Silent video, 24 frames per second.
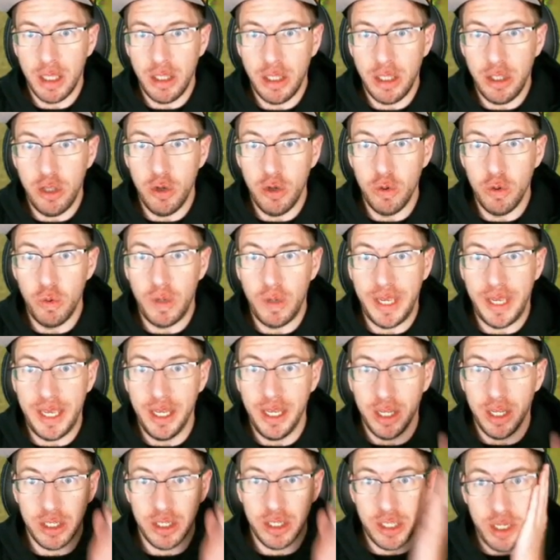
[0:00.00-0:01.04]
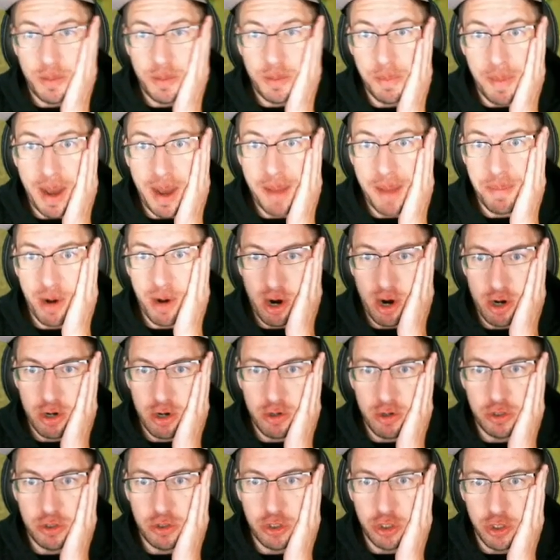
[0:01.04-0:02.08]
you killed my
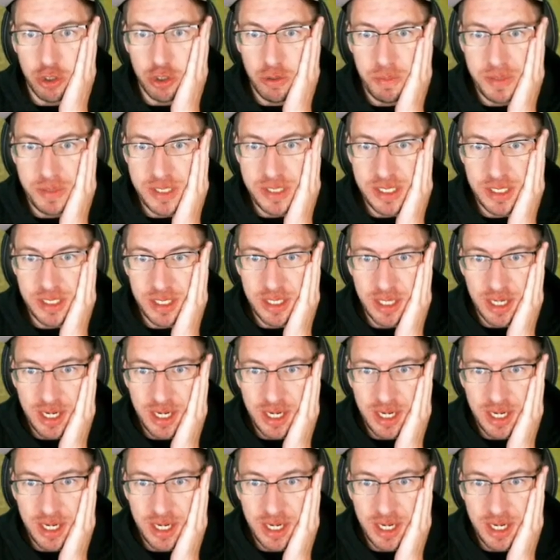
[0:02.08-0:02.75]
borrowed troops